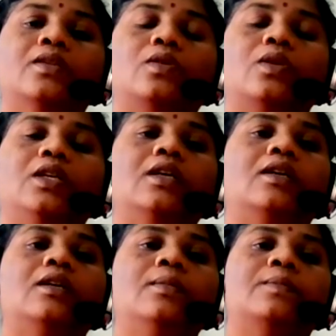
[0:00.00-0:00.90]
So
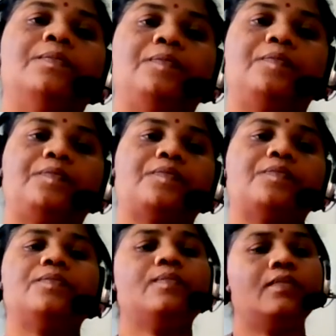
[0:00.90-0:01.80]
here
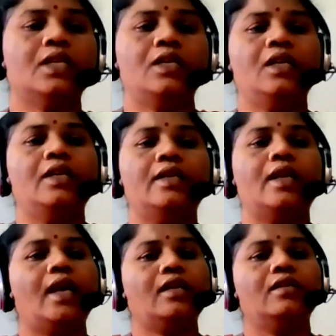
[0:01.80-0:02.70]
in
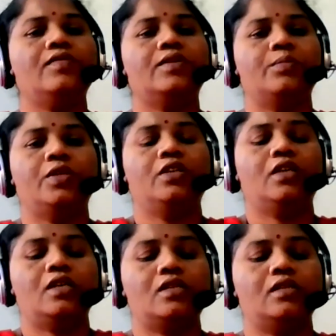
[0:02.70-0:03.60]
interactive
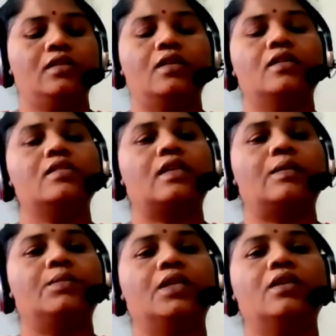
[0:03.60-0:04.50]
communication, there is
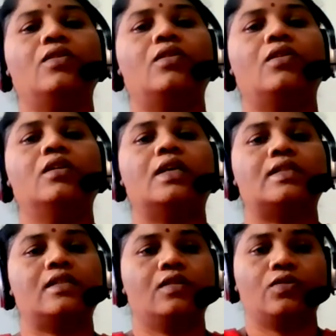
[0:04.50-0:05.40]
something called
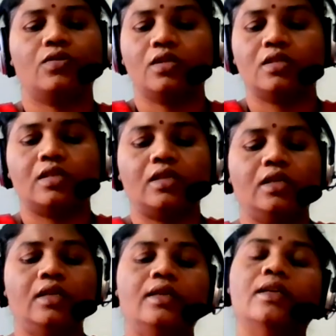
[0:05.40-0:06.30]

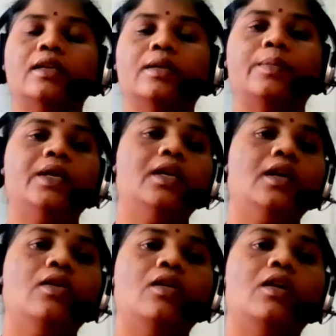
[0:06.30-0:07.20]
asynchronicity.
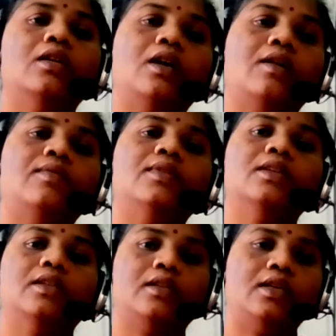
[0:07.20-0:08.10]
Depending on our
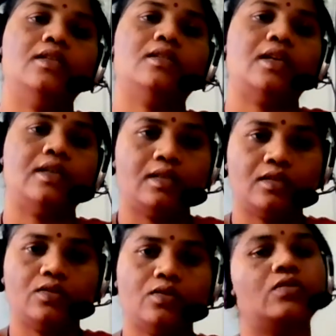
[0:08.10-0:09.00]
interest as the
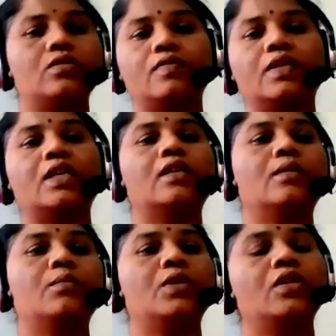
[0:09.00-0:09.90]
source, we can
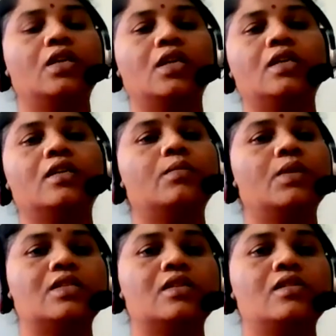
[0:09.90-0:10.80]
communicate the
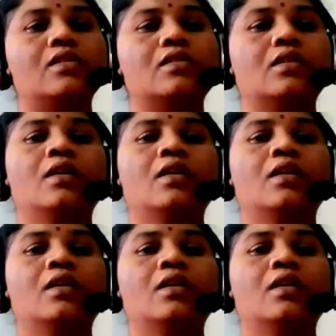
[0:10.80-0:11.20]
messages